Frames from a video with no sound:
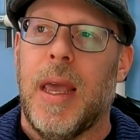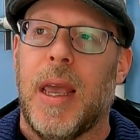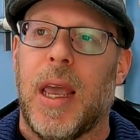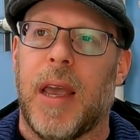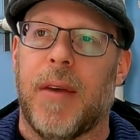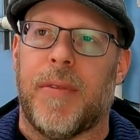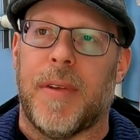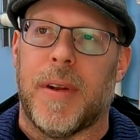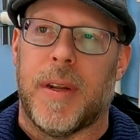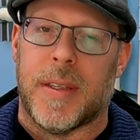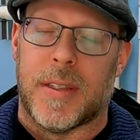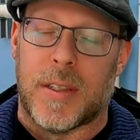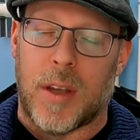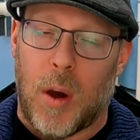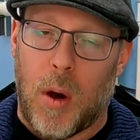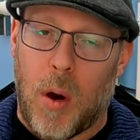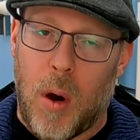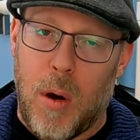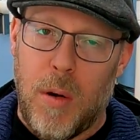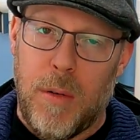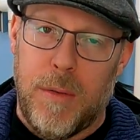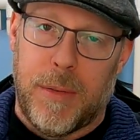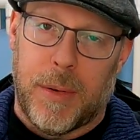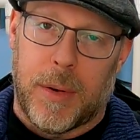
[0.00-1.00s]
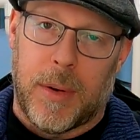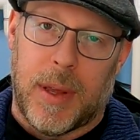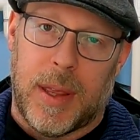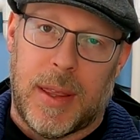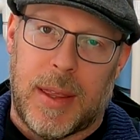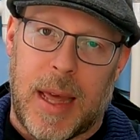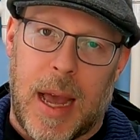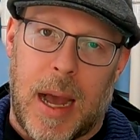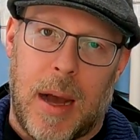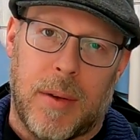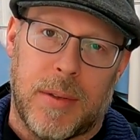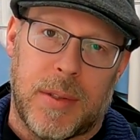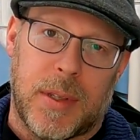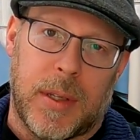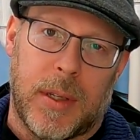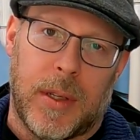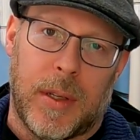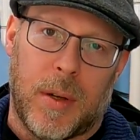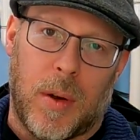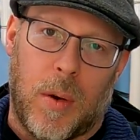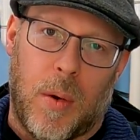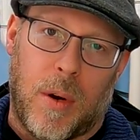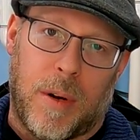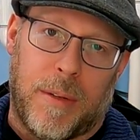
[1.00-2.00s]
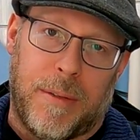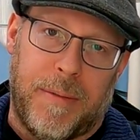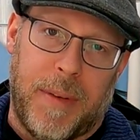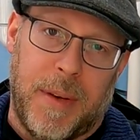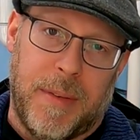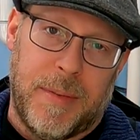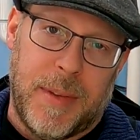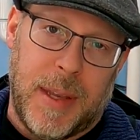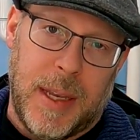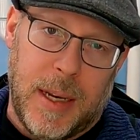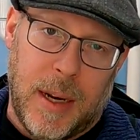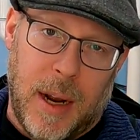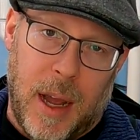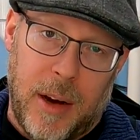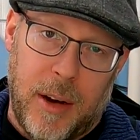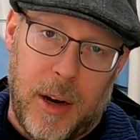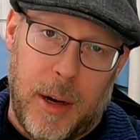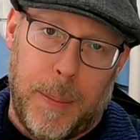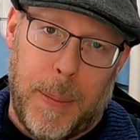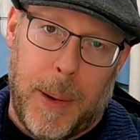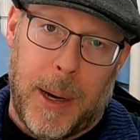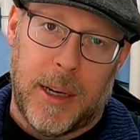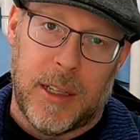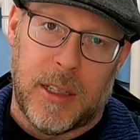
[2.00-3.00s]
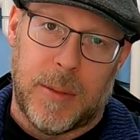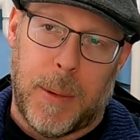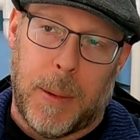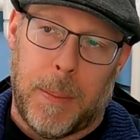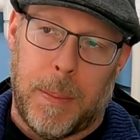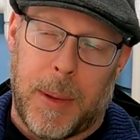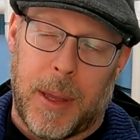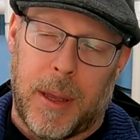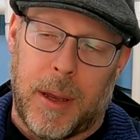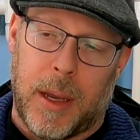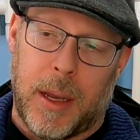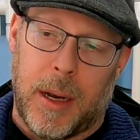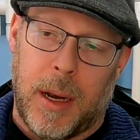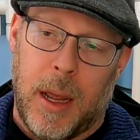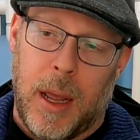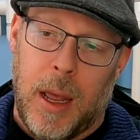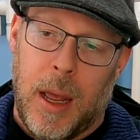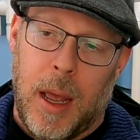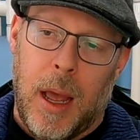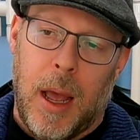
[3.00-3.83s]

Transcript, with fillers: If it is over 1,000 or 1,500 parts per billion,